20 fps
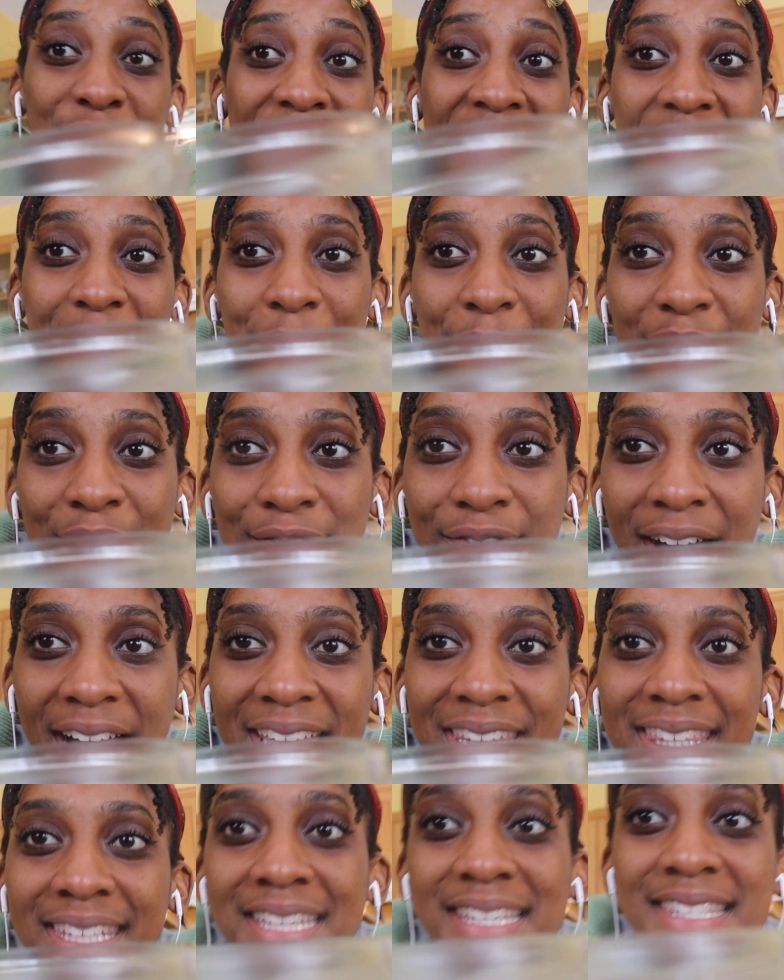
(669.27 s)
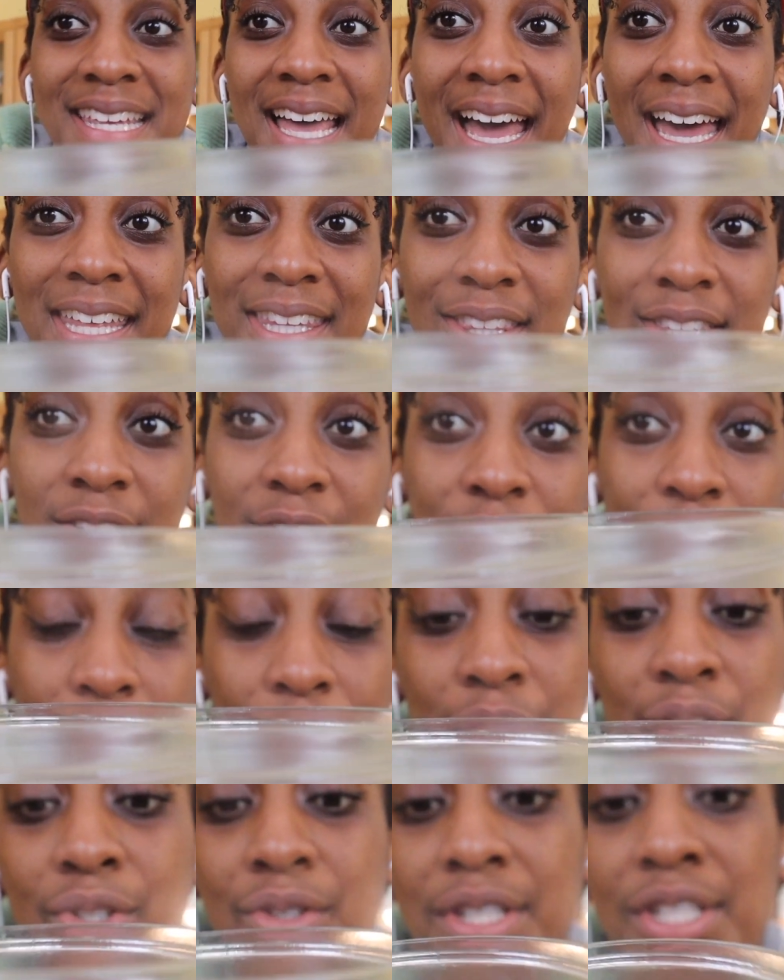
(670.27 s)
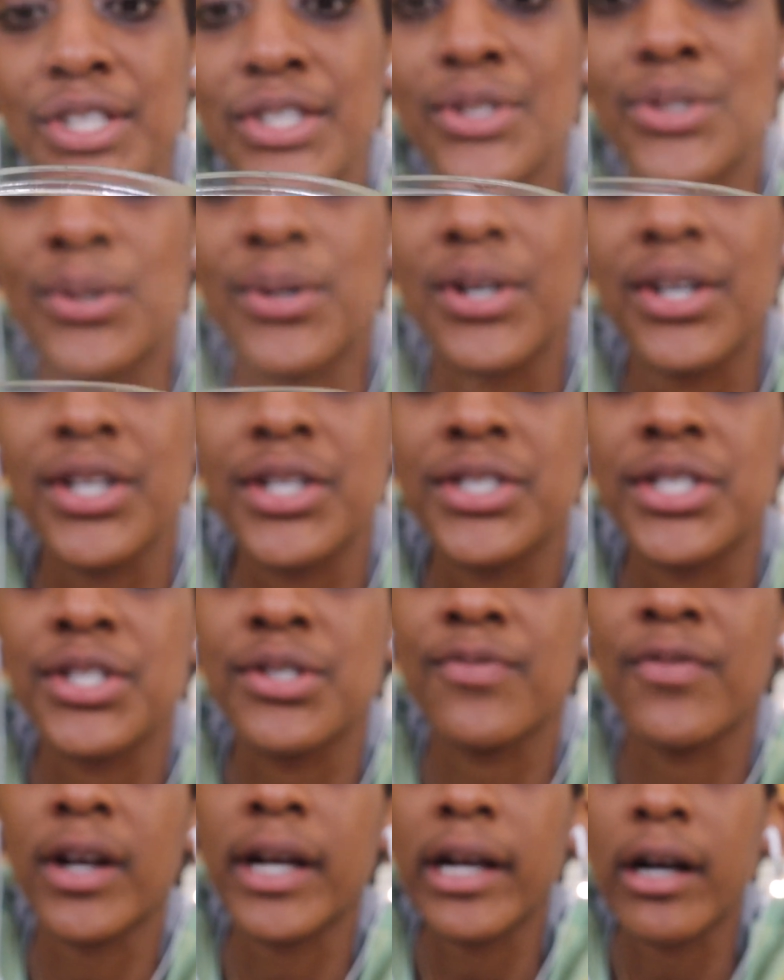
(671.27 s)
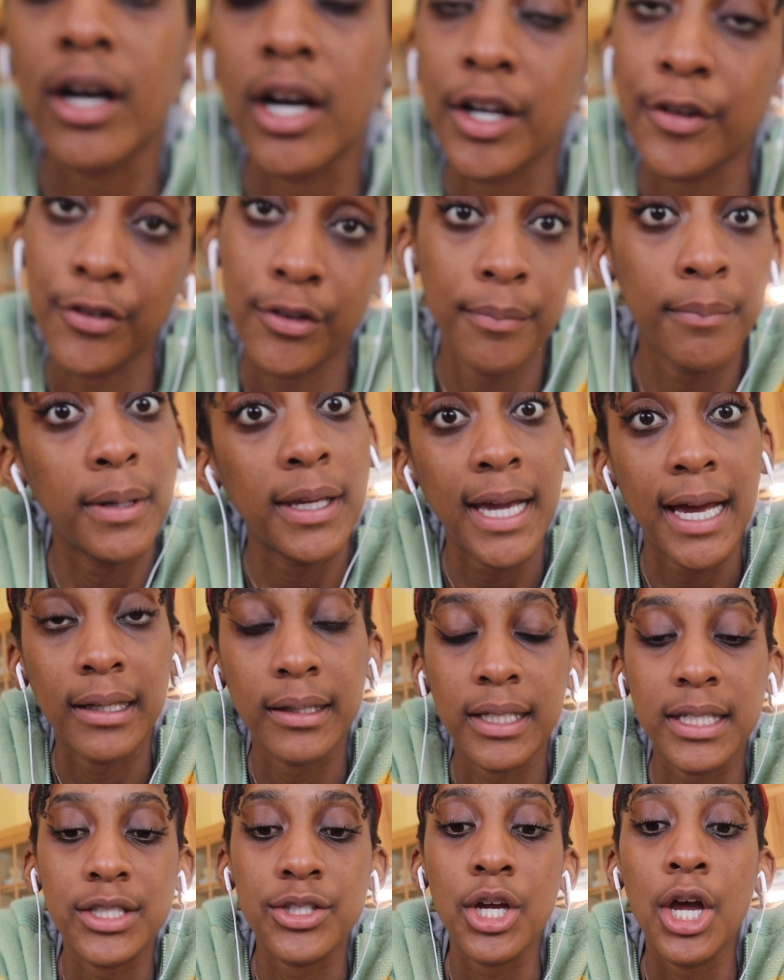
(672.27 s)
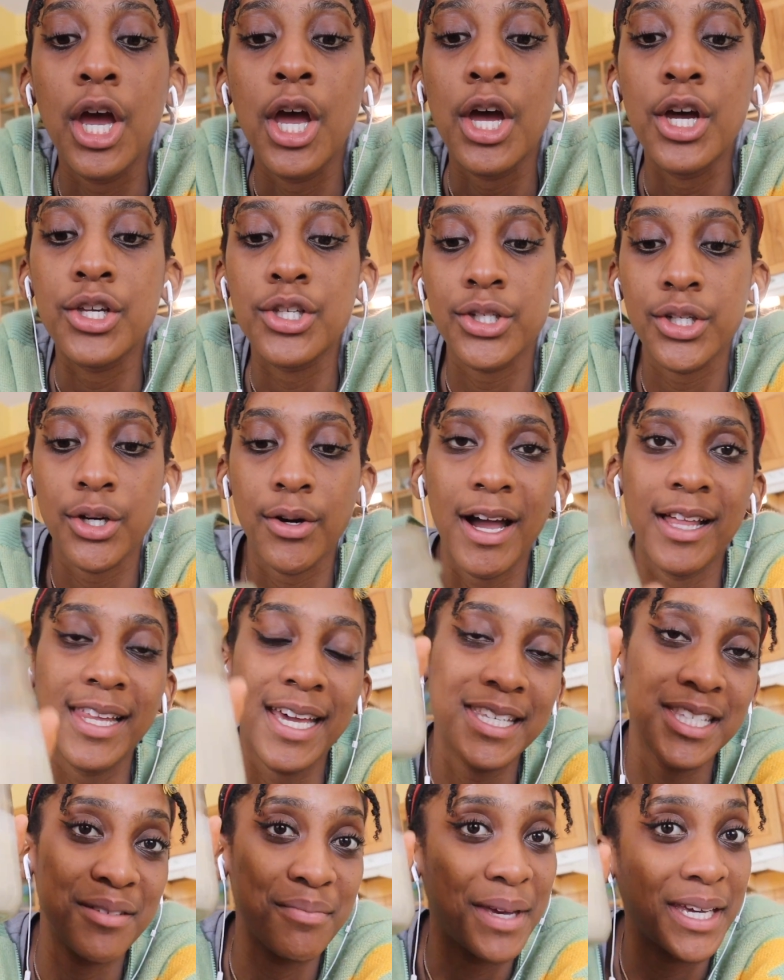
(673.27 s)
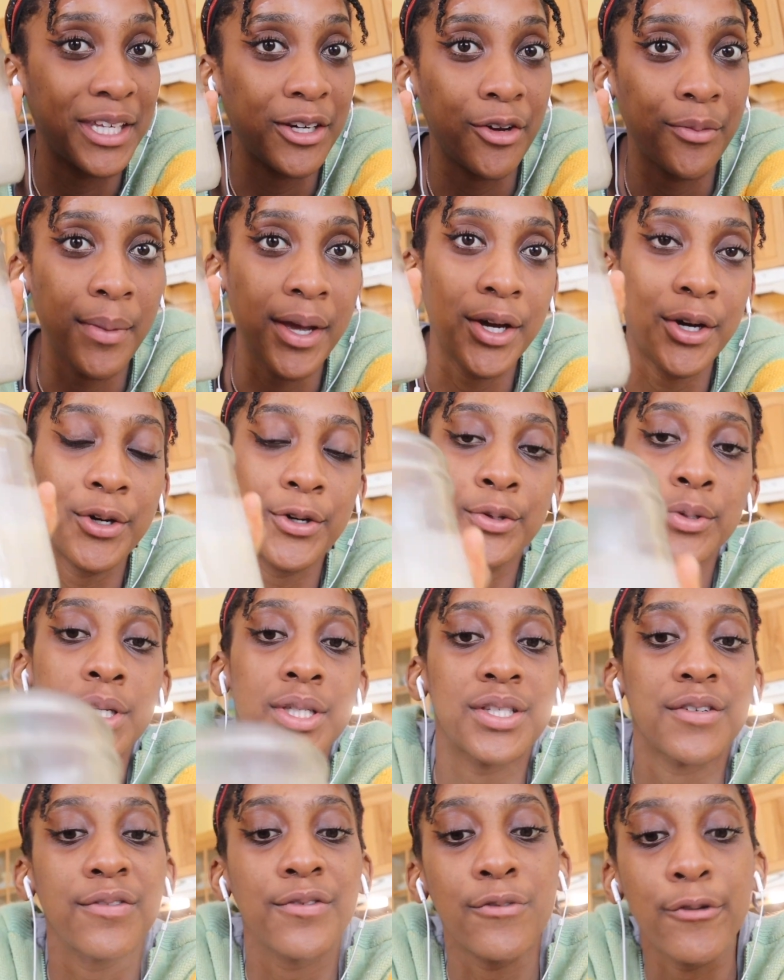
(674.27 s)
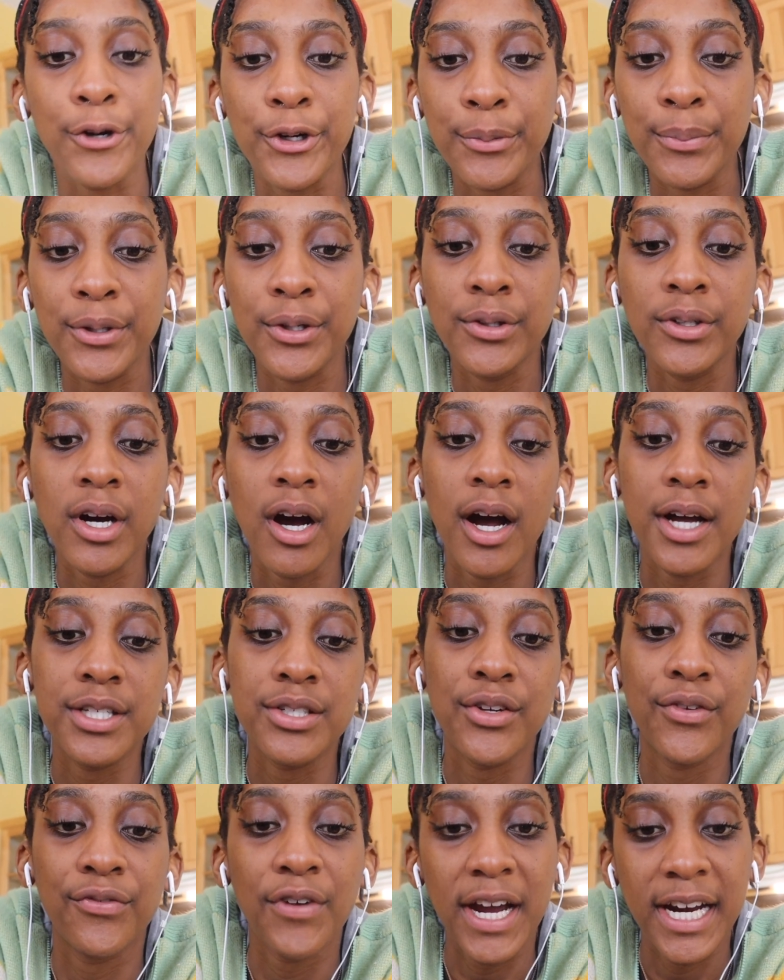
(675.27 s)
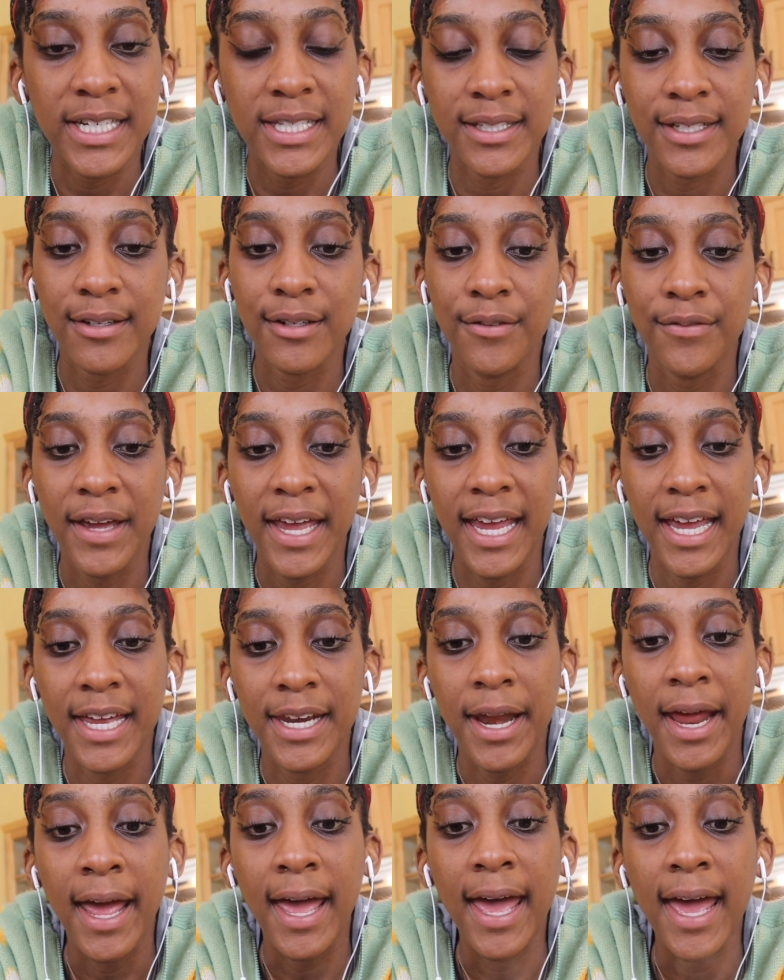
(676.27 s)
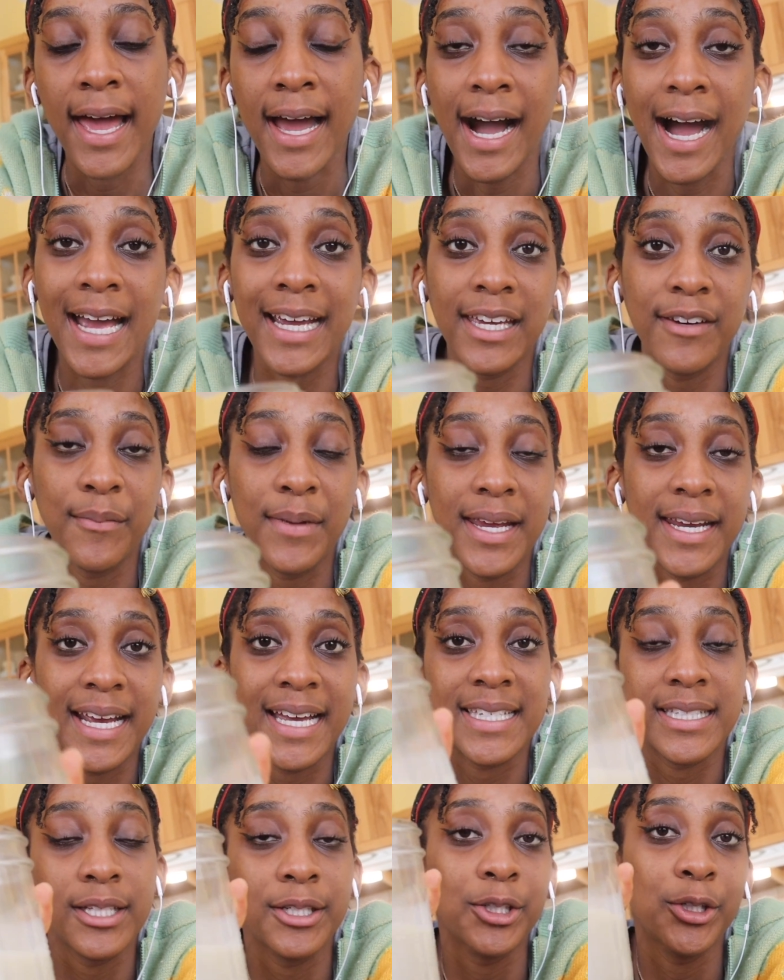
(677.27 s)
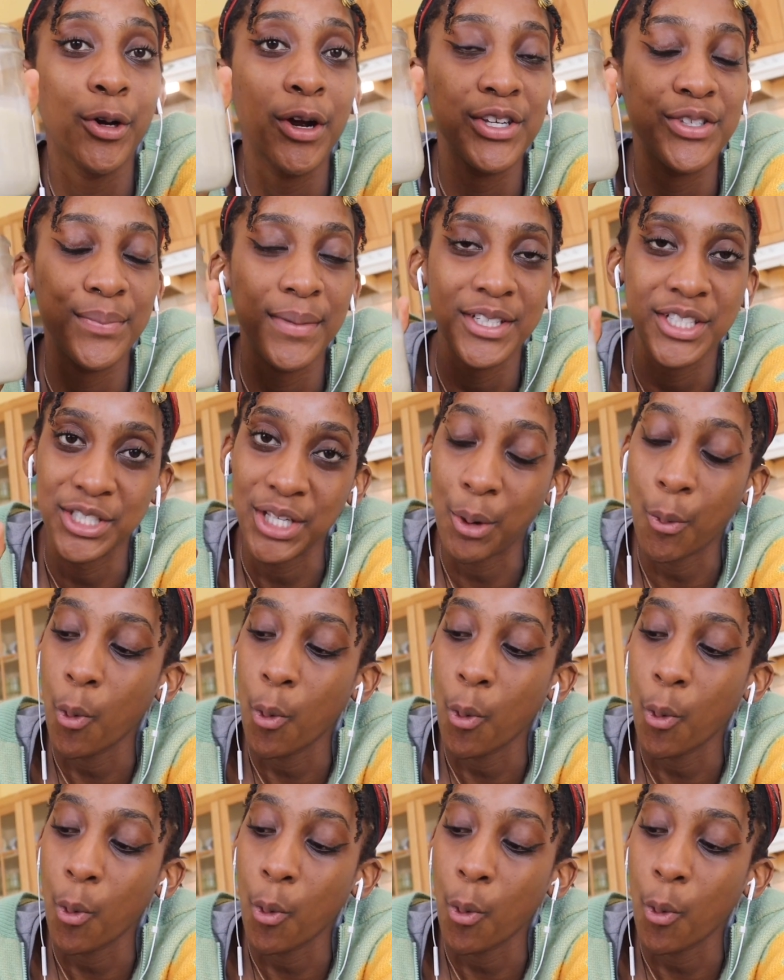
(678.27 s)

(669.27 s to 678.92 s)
can't really find this at the grocery stores. It's very hard for me at least. So I like to make it on my own. It's affordable, cost effective, and I can make as little or as much as I